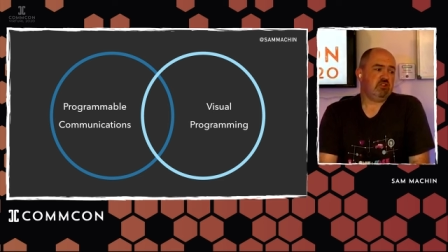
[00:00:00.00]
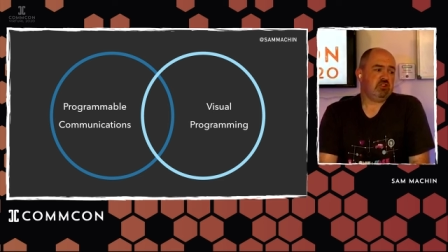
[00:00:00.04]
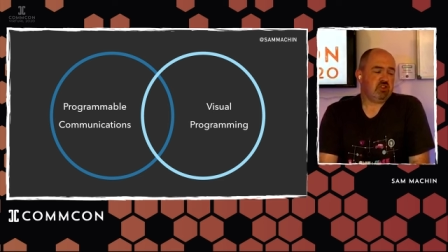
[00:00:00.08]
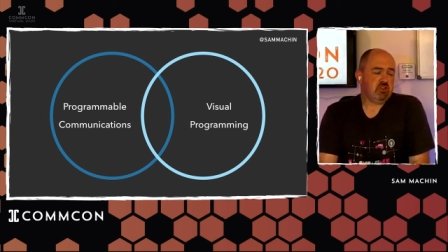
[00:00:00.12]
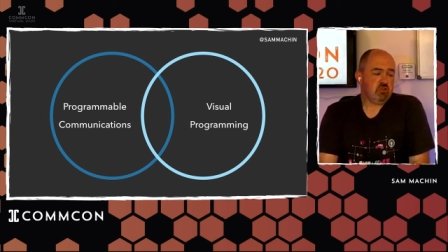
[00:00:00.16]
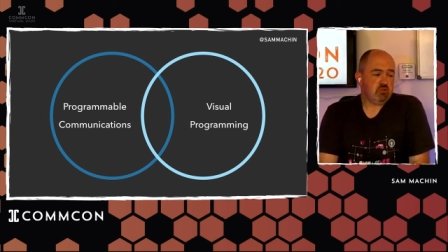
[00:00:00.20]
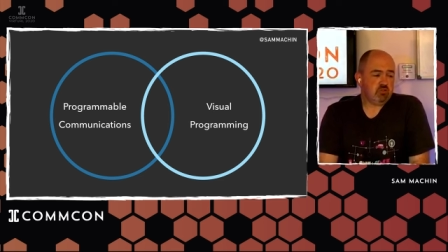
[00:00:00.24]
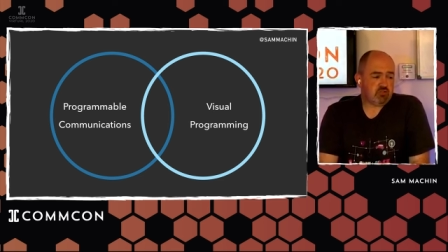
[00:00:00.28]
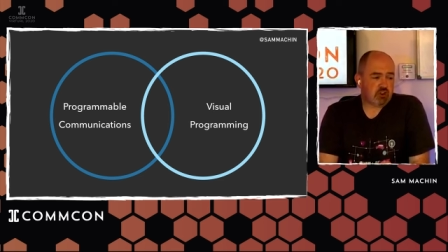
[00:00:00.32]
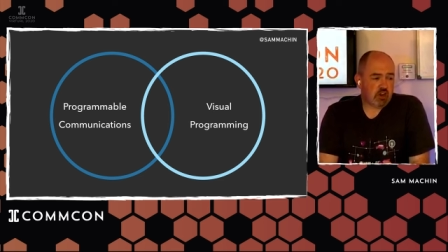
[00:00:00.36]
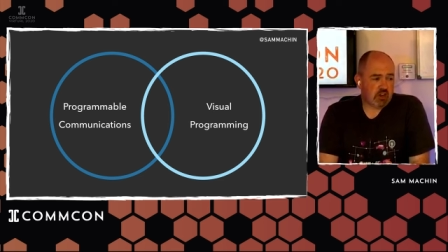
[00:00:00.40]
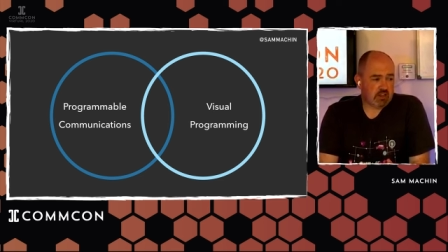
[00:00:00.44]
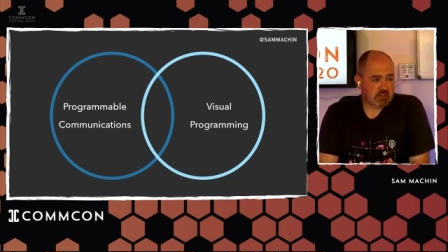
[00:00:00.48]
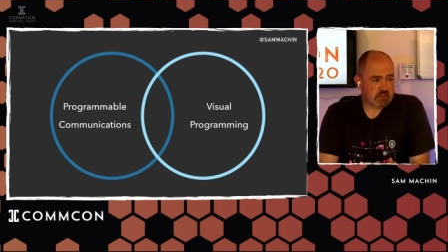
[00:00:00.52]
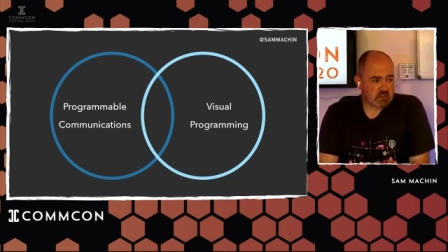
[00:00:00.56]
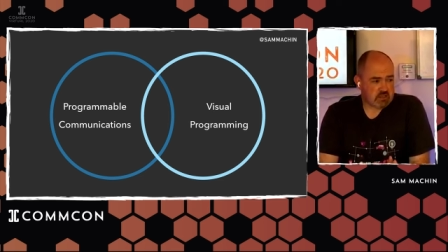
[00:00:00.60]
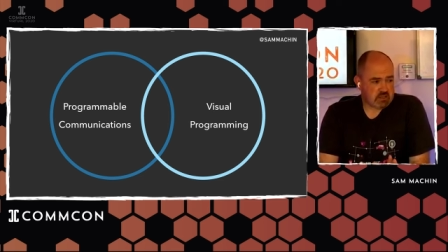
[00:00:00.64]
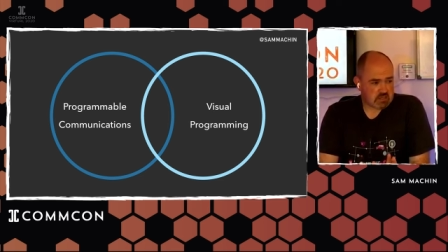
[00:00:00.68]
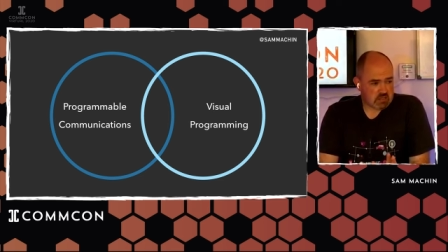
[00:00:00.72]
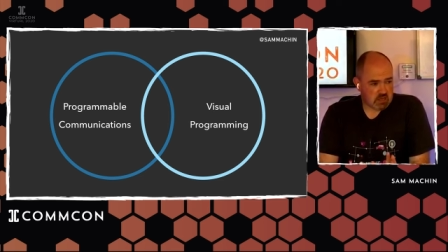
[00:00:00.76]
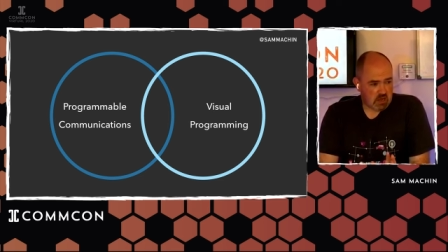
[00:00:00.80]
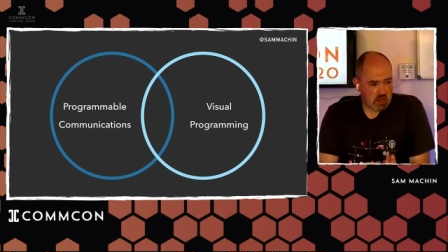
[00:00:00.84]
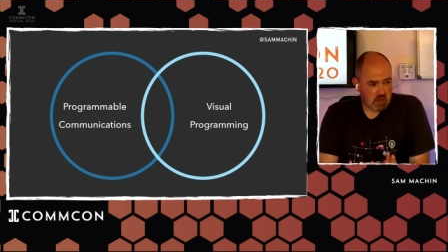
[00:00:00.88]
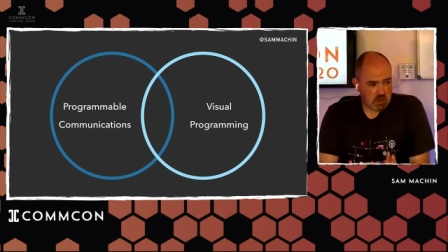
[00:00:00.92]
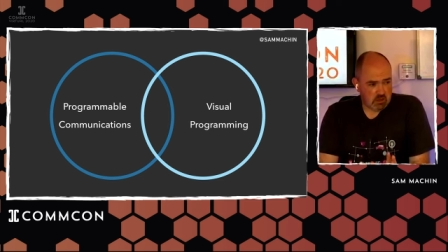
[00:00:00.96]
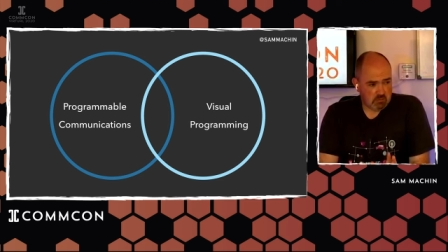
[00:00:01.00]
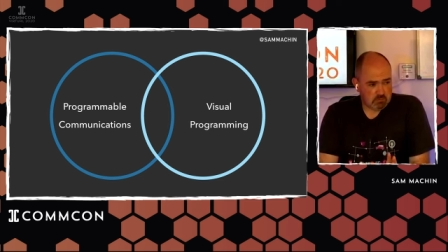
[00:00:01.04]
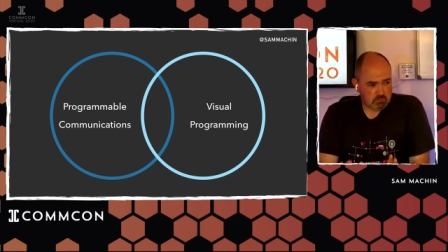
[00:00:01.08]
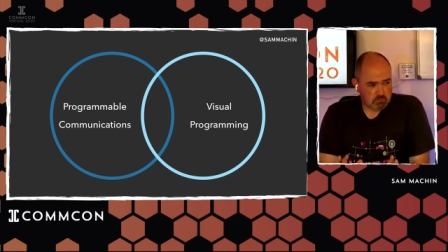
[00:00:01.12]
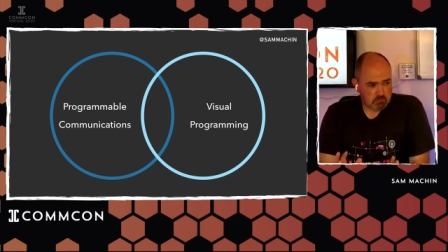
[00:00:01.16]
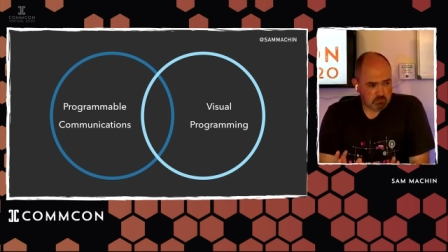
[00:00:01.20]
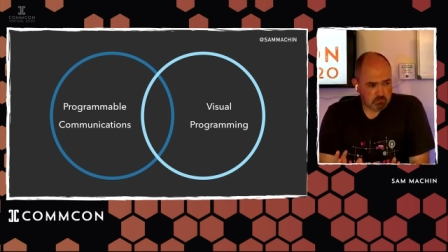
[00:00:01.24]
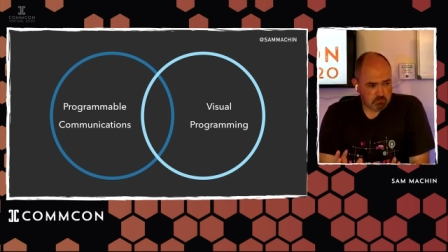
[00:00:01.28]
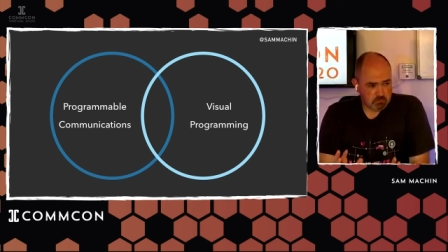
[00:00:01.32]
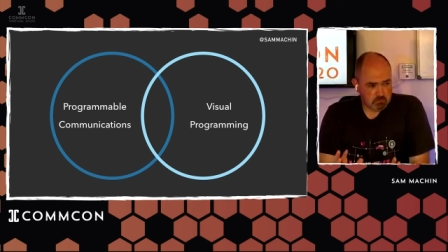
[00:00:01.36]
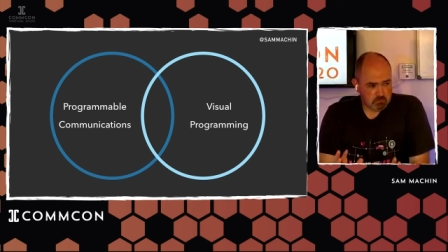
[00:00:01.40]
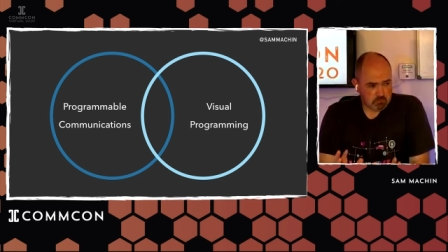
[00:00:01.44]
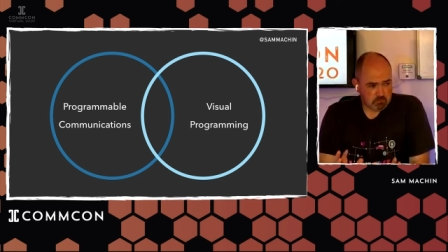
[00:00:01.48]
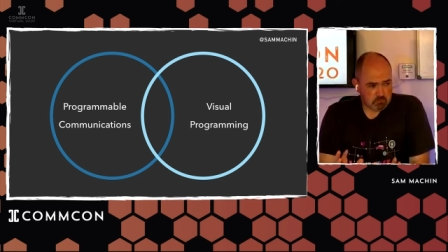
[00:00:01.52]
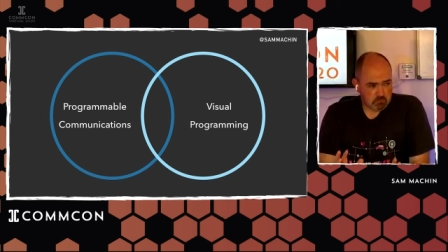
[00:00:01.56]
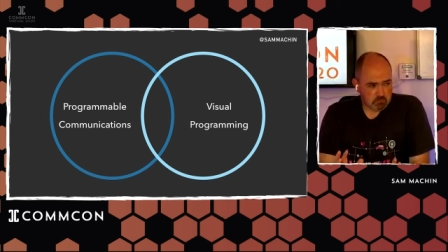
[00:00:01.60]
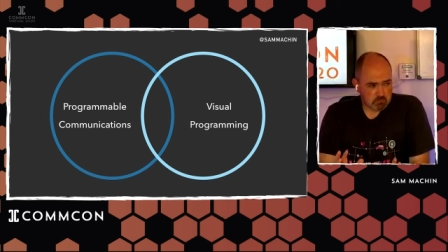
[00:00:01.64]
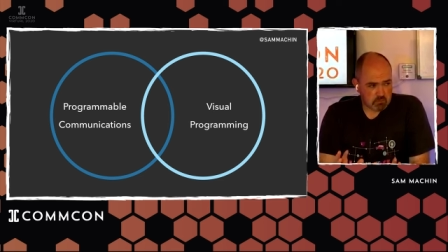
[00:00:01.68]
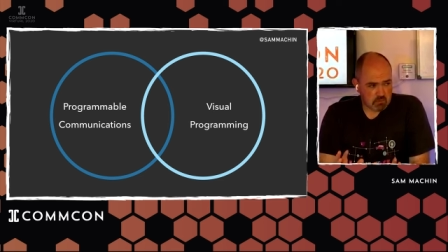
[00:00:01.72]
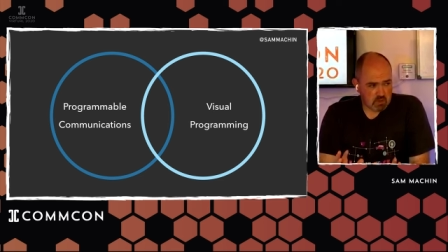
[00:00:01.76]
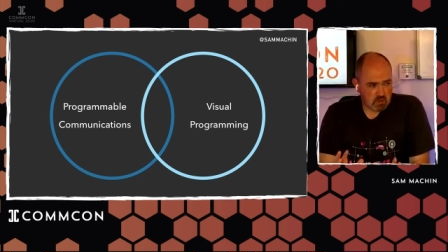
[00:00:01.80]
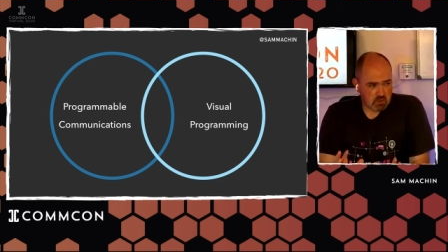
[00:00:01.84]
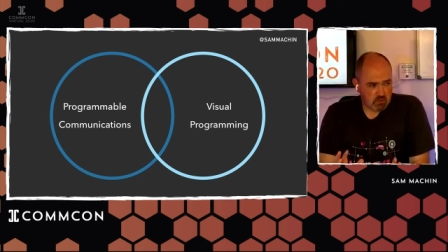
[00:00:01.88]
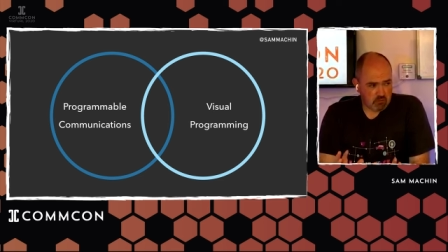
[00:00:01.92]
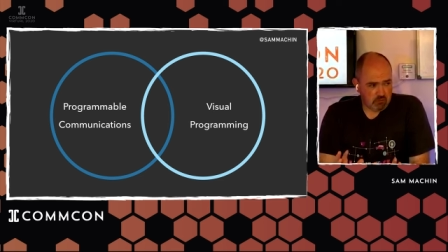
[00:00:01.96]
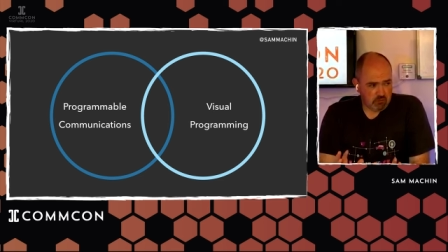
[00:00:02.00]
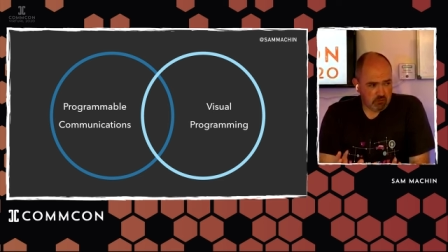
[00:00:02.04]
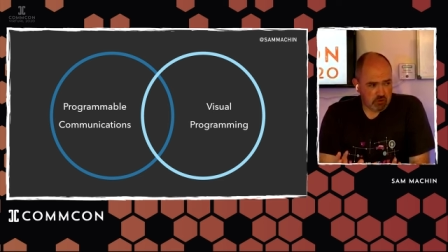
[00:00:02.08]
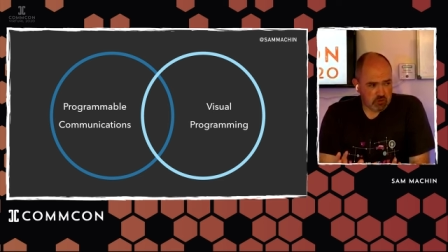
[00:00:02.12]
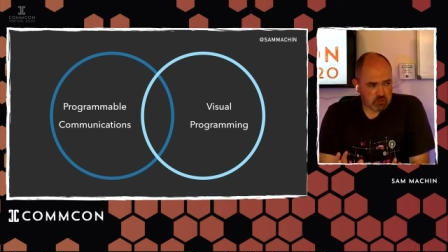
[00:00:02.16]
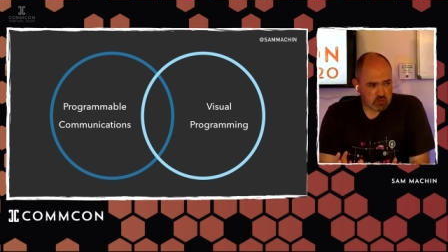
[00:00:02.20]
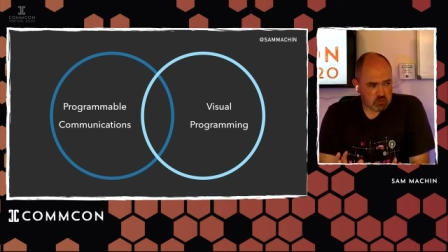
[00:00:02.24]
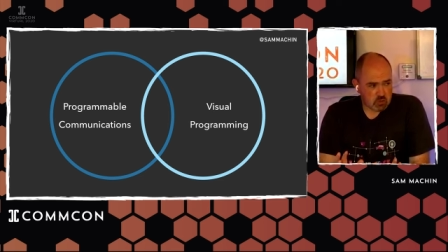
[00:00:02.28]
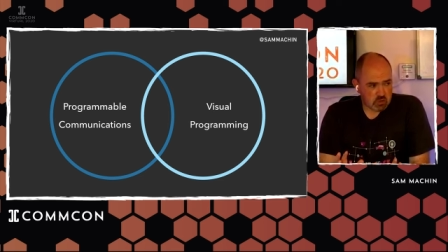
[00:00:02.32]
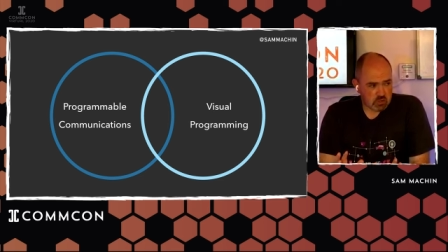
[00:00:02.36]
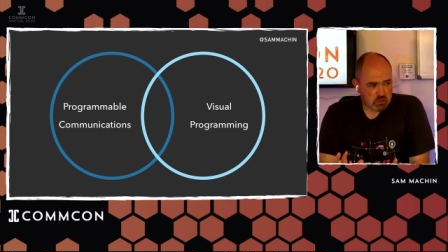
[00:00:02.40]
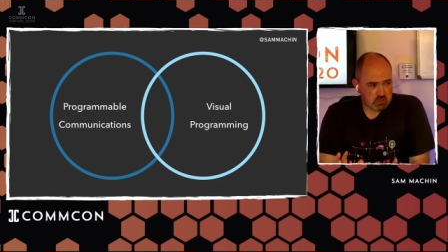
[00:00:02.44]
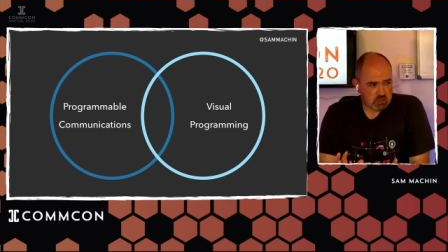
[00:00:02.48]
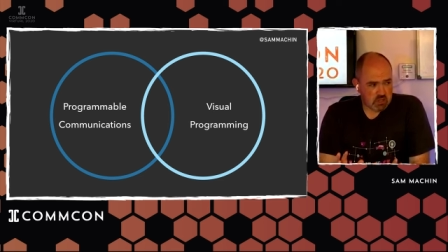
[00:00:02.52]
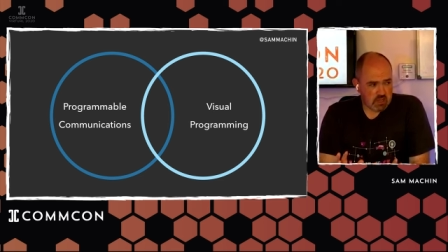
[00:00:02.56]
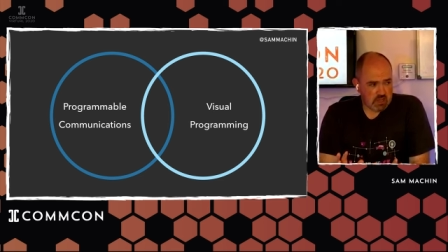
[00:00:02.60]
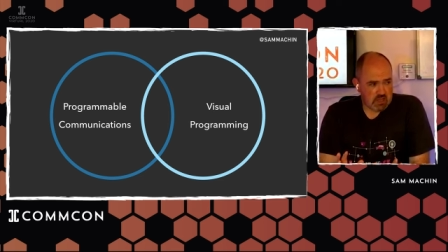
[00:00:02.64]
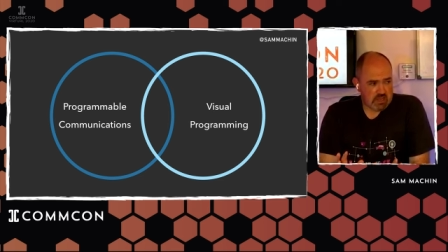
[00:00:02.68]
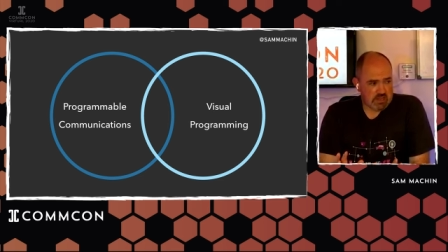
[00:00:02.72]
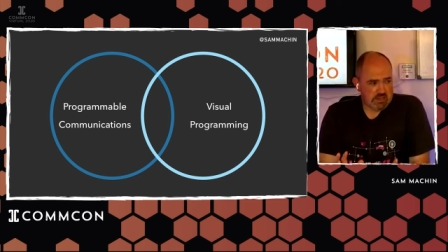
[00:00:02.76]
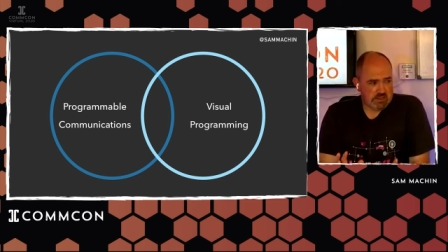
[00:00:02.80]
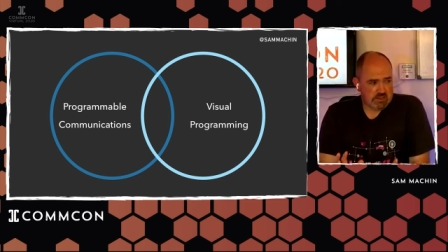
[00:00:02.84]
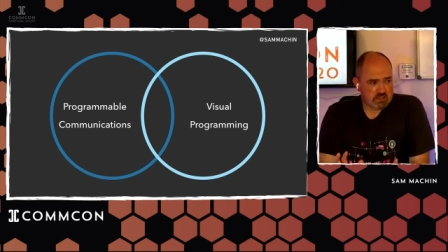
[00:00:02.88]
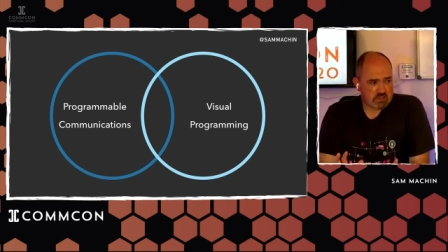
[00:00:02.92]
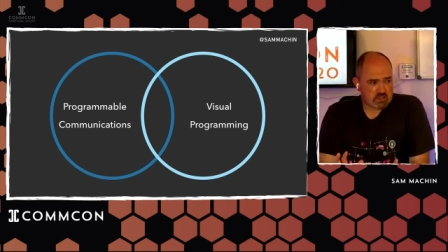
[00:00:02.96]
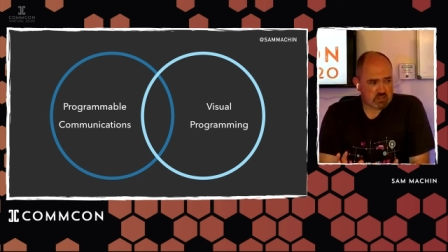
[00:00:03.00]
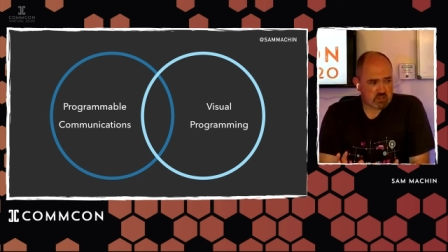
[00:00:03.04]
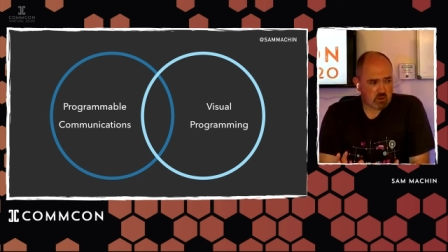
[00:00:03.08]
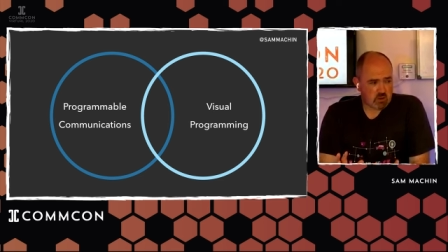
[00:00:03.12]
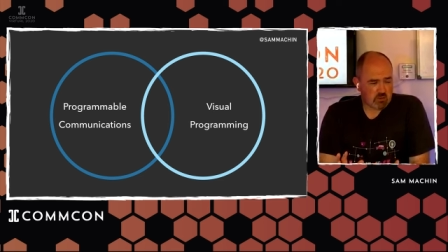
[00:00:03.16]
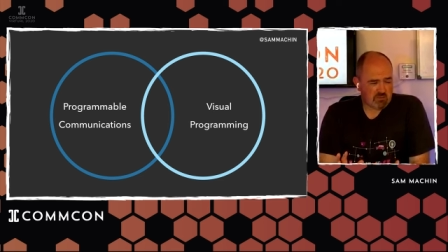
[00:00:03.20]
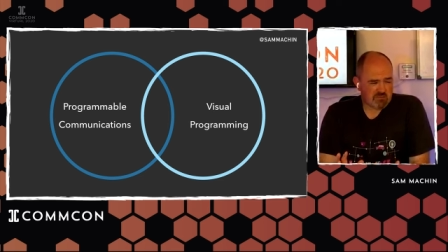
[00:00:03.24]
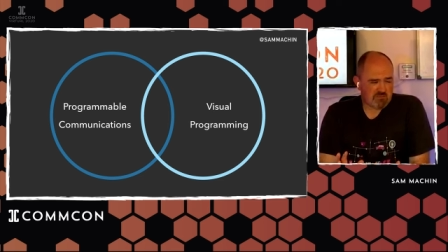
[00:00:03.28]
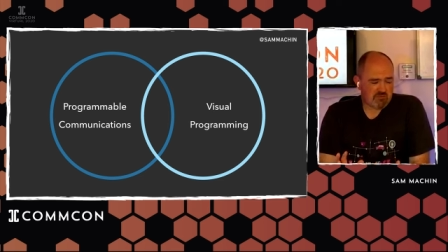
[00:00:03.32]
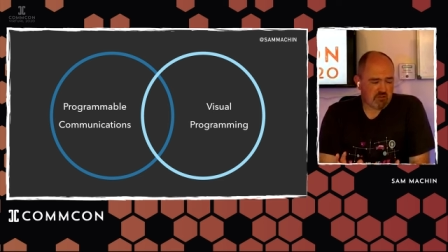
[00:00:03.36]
the two trends. The first one is